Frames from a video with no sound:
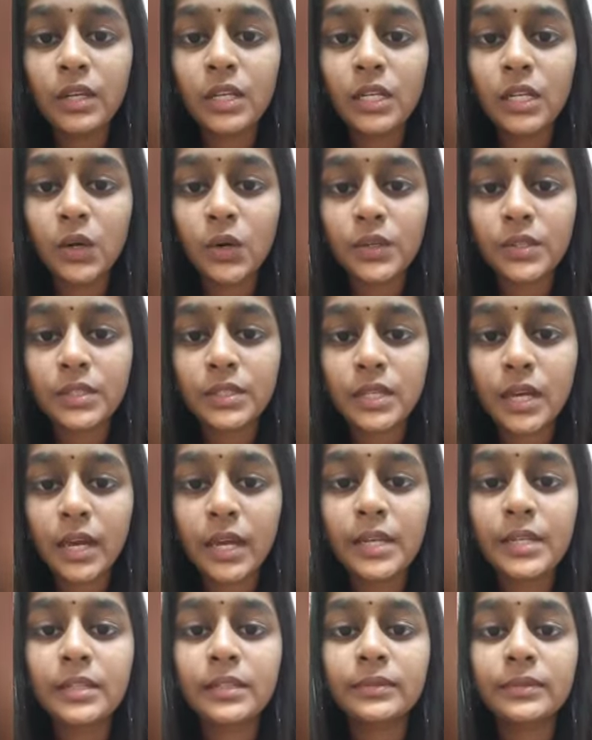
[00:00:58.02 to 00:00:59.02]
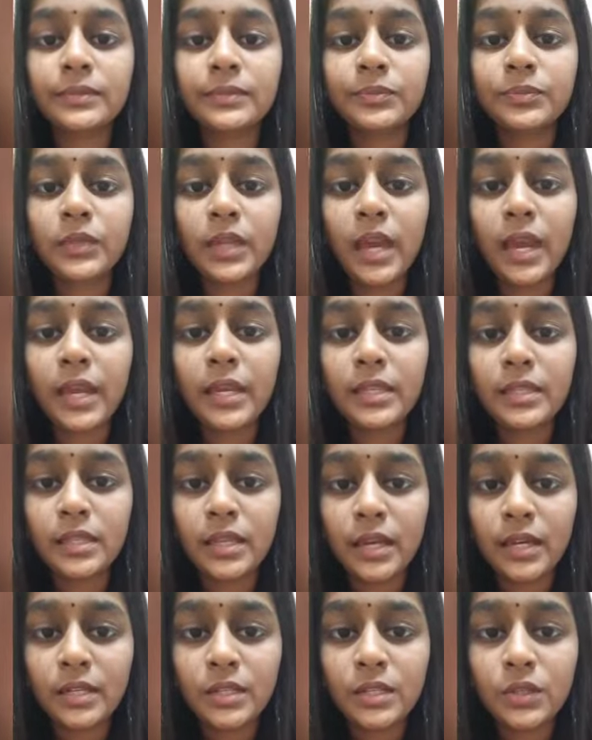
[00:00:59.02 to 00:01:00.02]
dioxide and
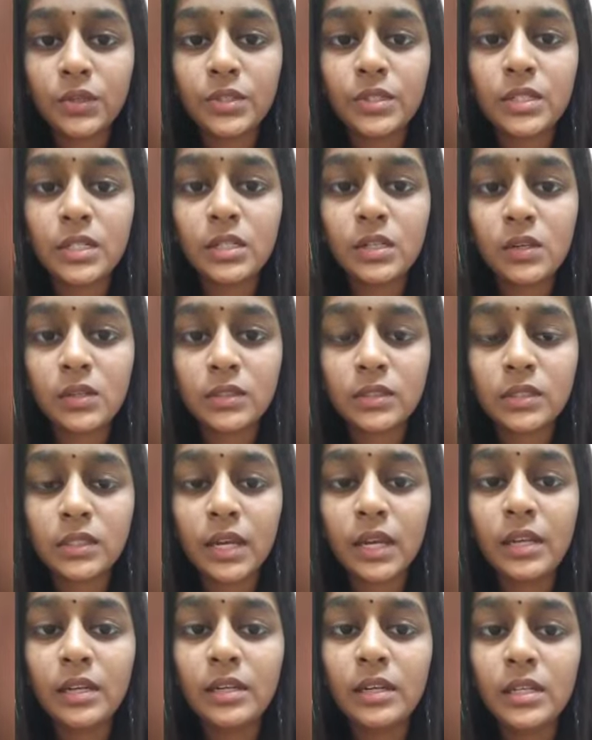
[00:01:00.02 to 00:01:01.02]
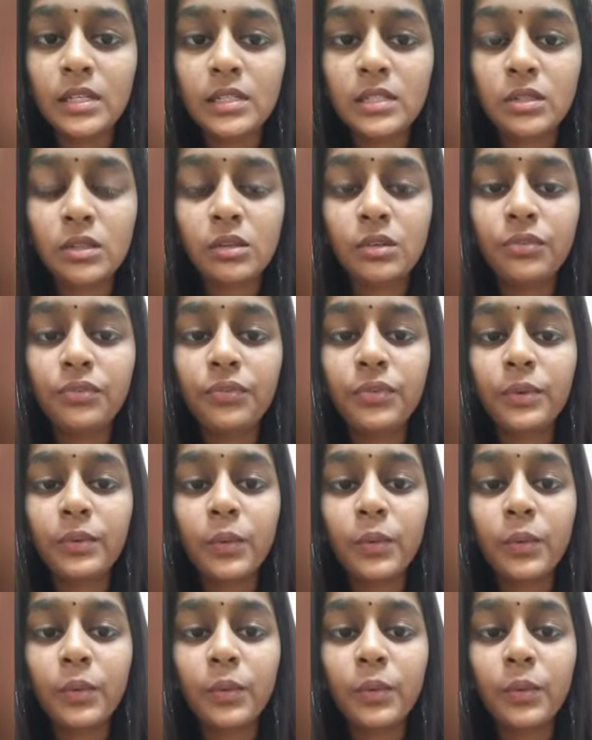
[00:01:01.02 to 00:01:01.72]
nitrogen oxide dissolve